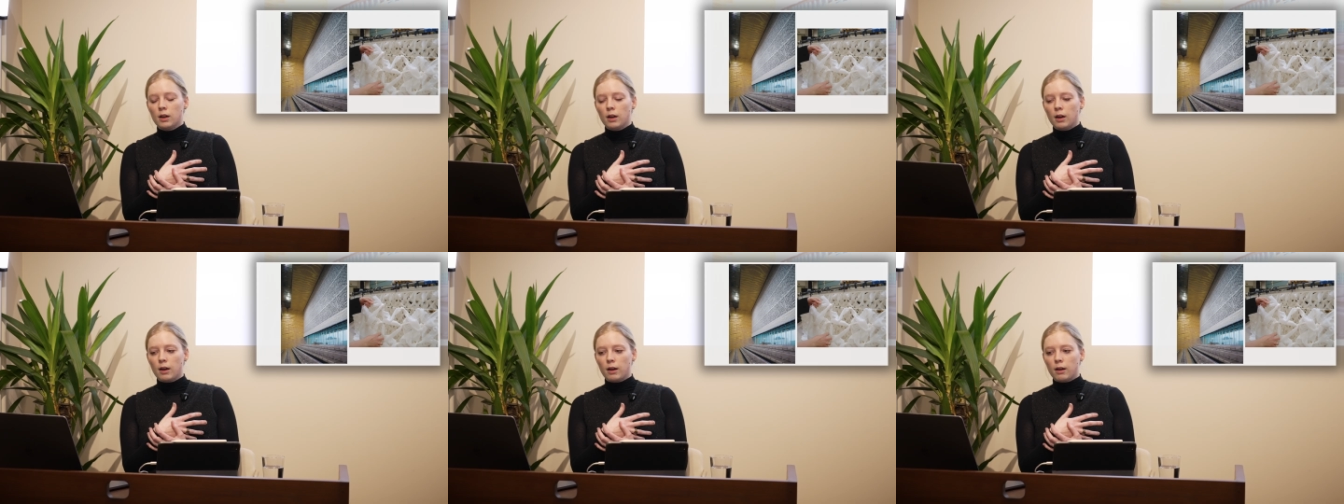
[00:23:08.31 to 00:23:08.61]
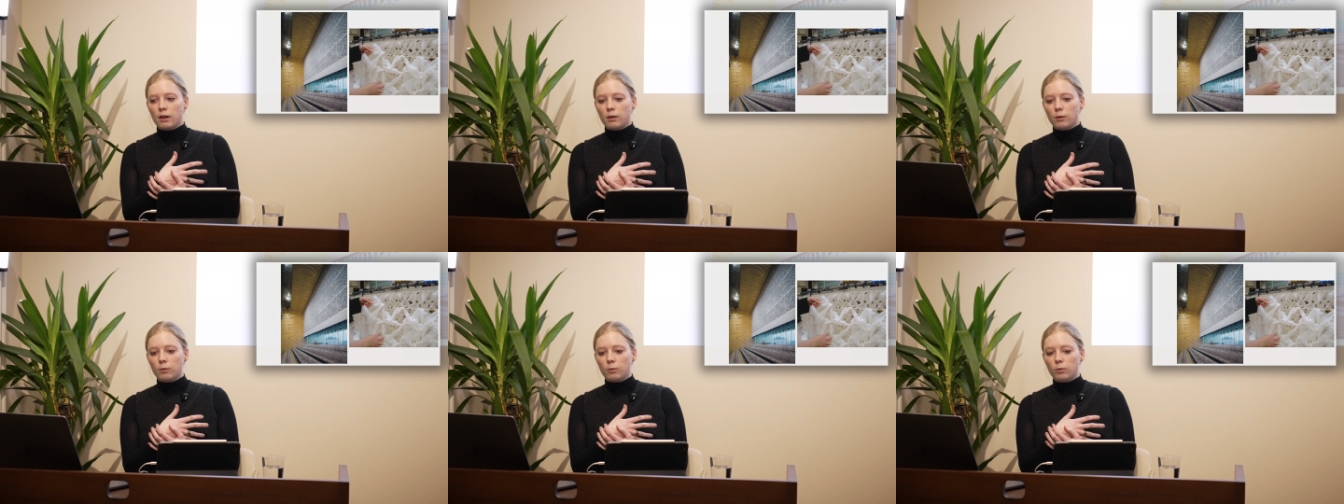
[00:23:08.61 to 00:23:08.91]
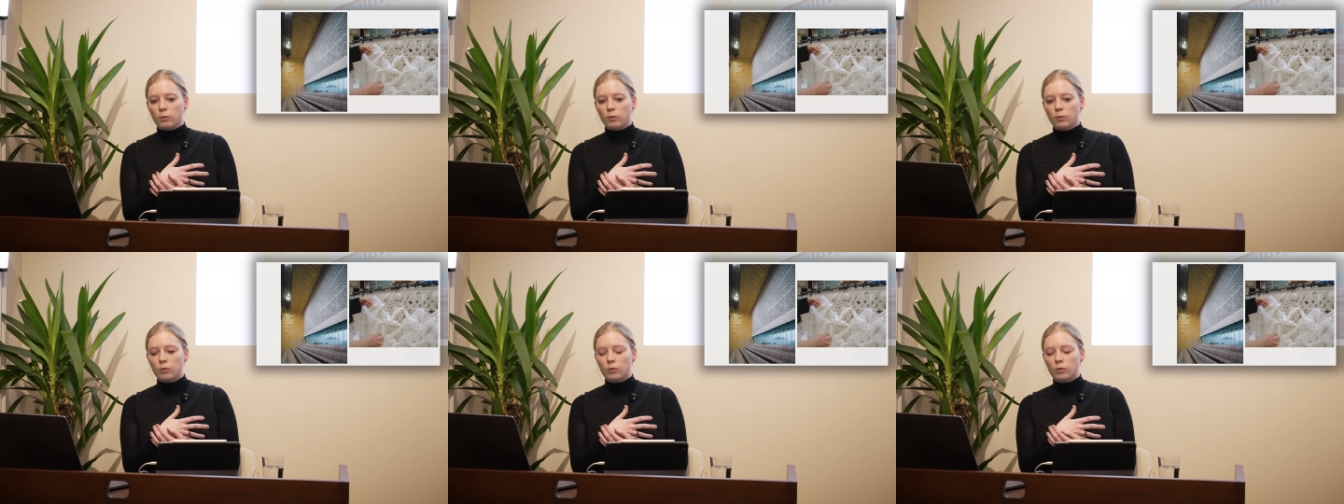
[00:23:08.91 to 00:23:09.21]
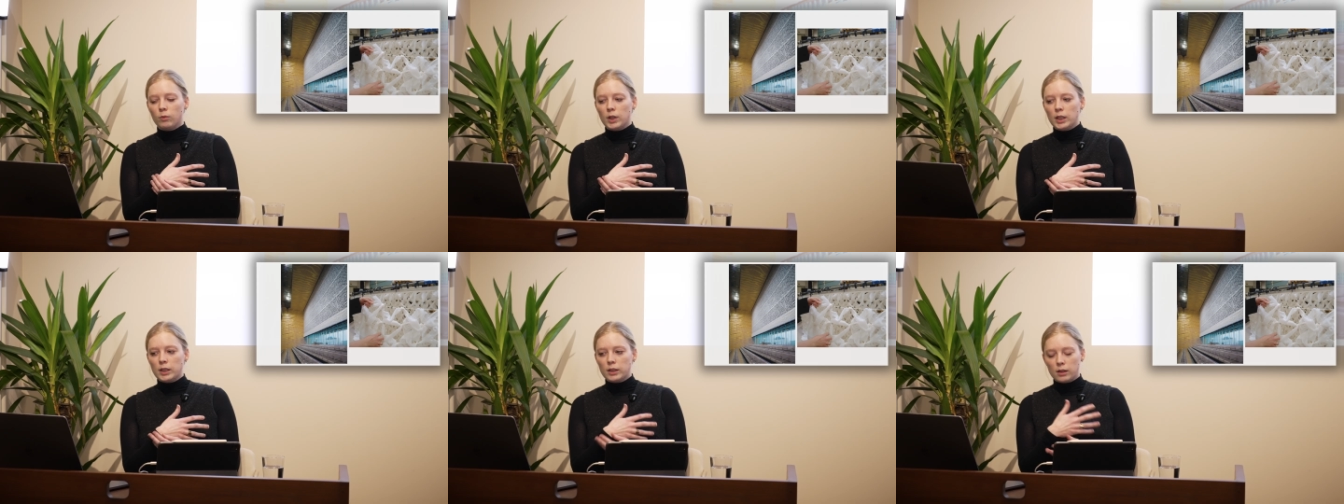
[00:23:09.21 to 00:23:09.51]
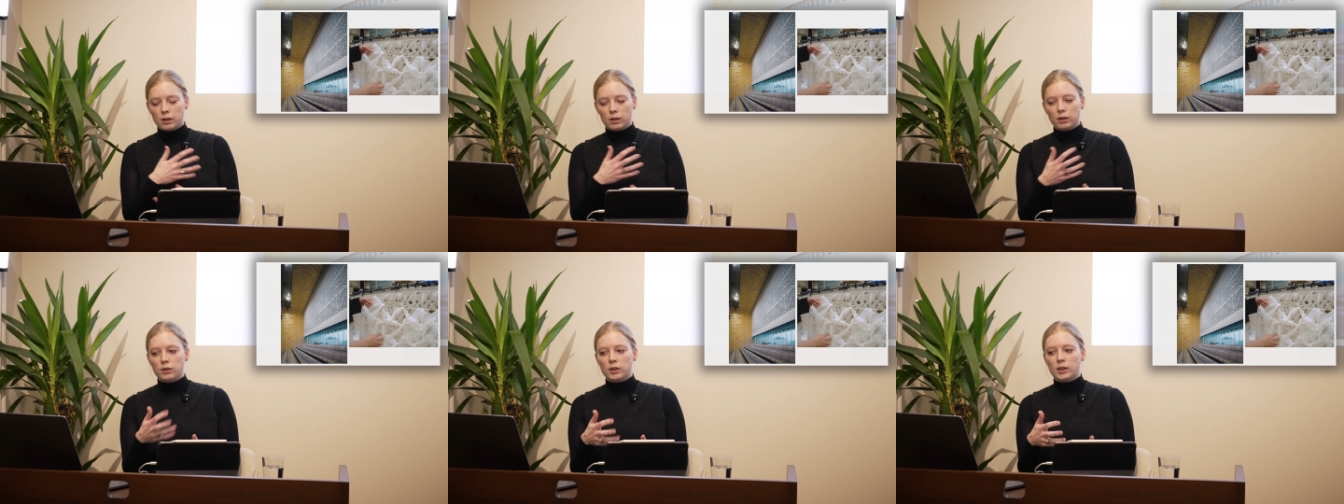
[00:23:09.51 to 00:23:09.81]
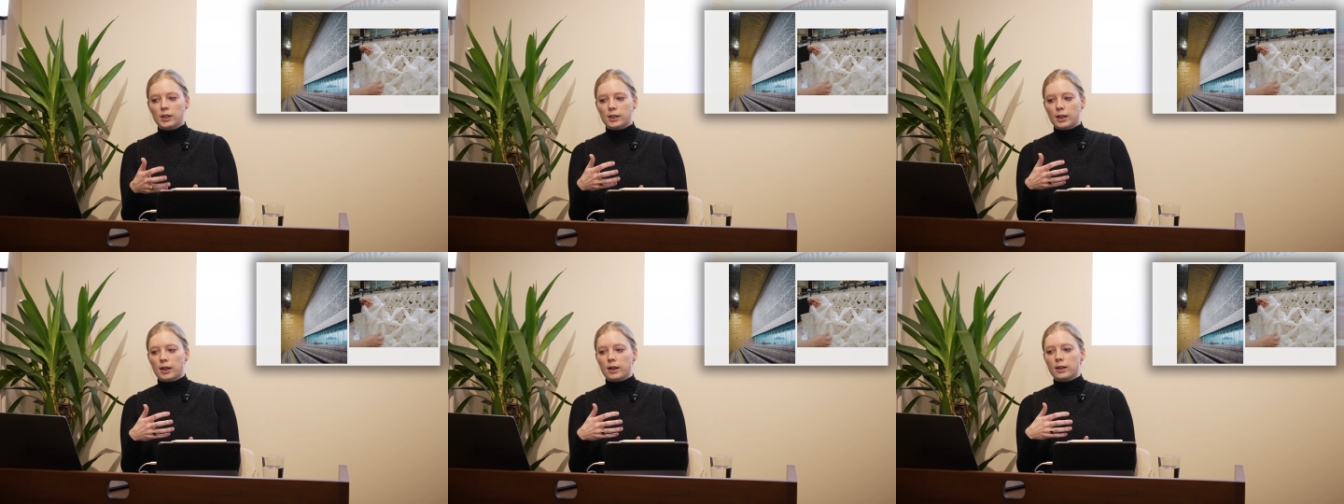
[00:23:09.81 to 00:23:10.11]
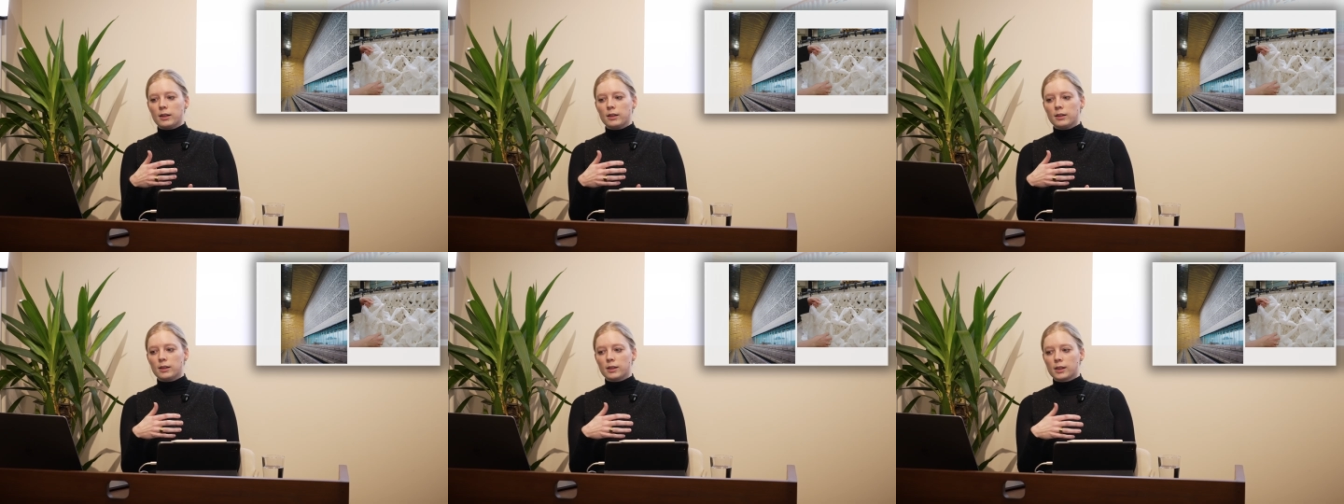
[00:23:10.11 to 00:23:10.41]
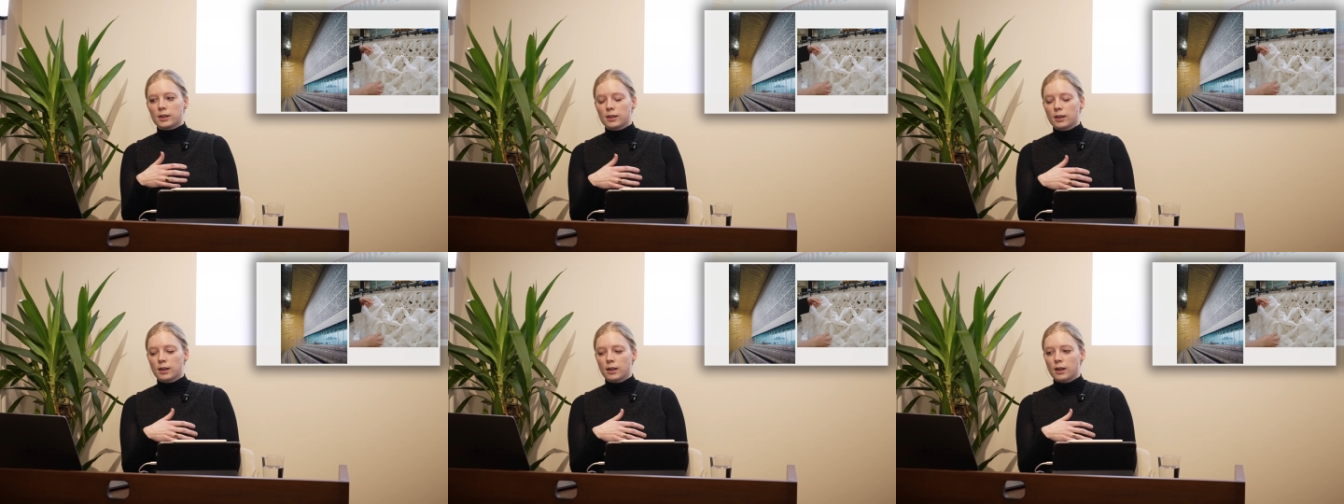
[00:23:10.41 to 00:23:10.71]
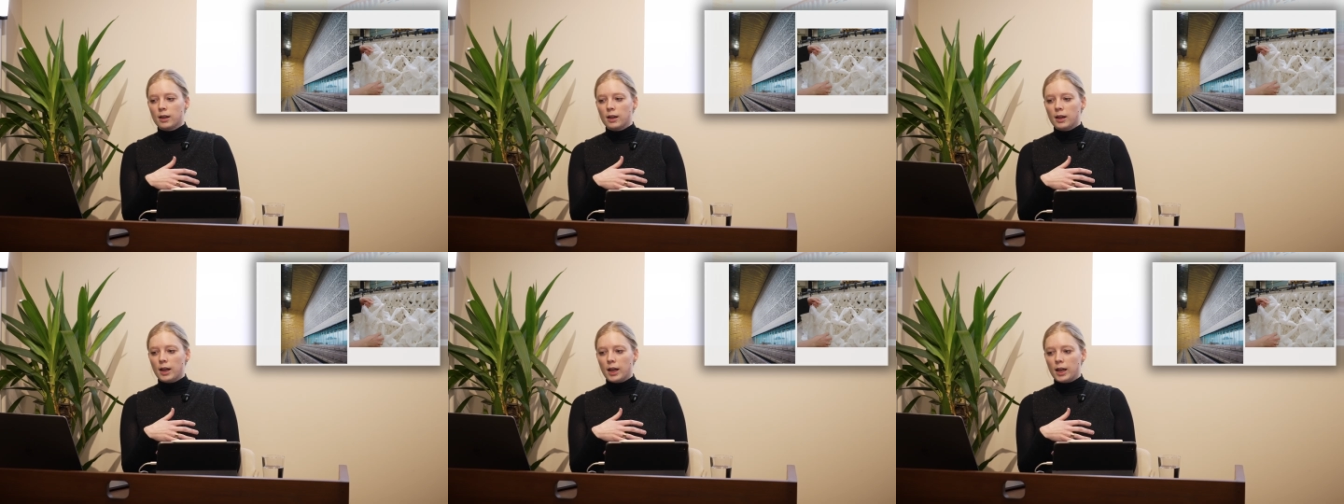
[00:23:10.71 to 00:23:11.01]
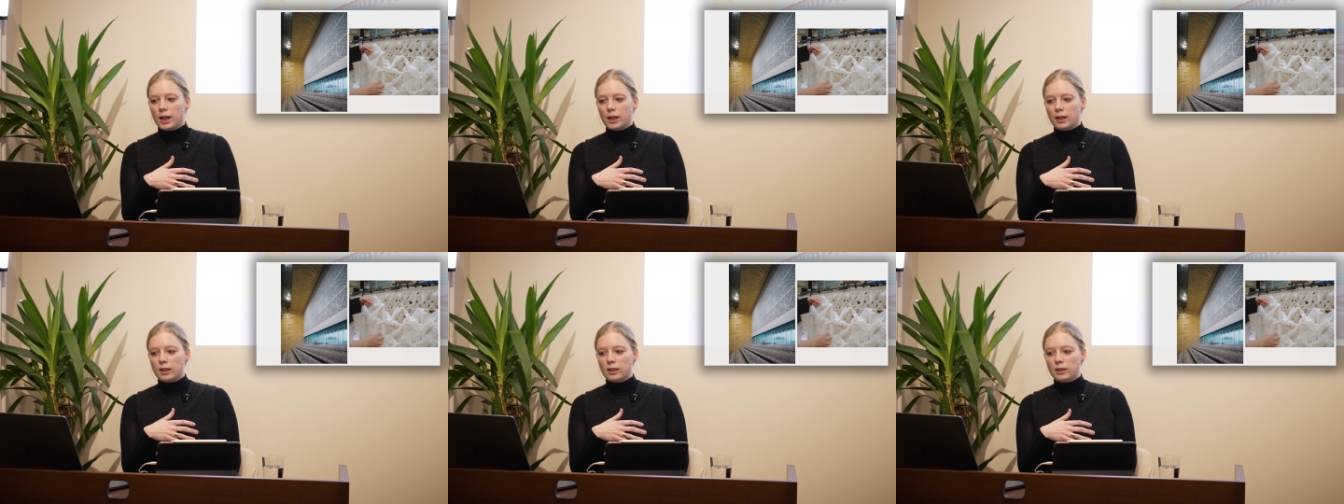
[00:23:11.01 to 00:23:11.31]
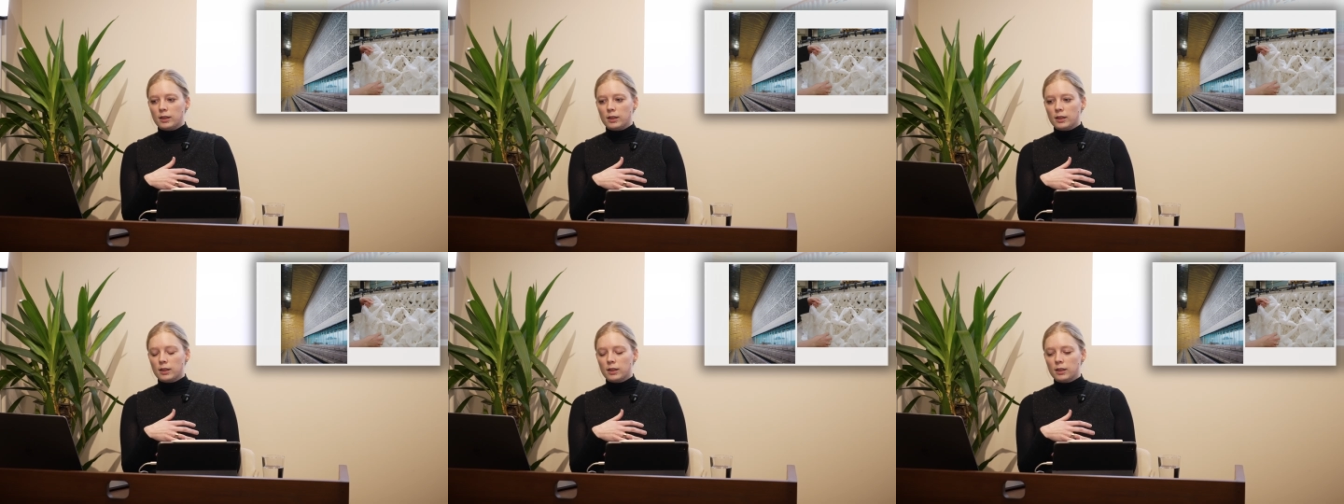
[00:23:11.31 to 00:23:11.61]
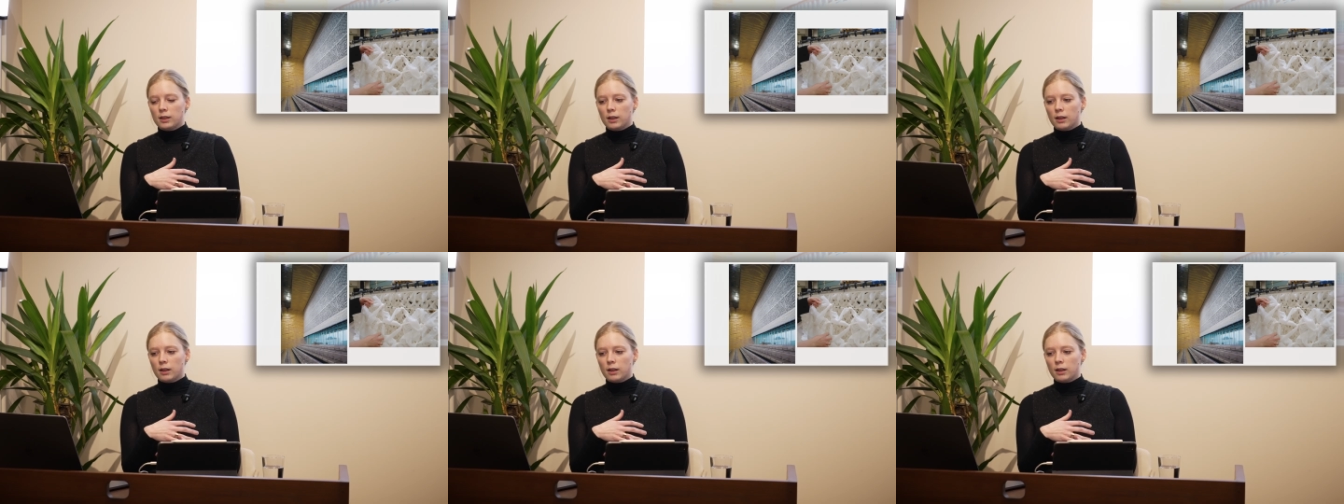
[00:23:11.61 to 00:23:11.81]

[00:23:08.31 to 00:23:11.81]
their designs. And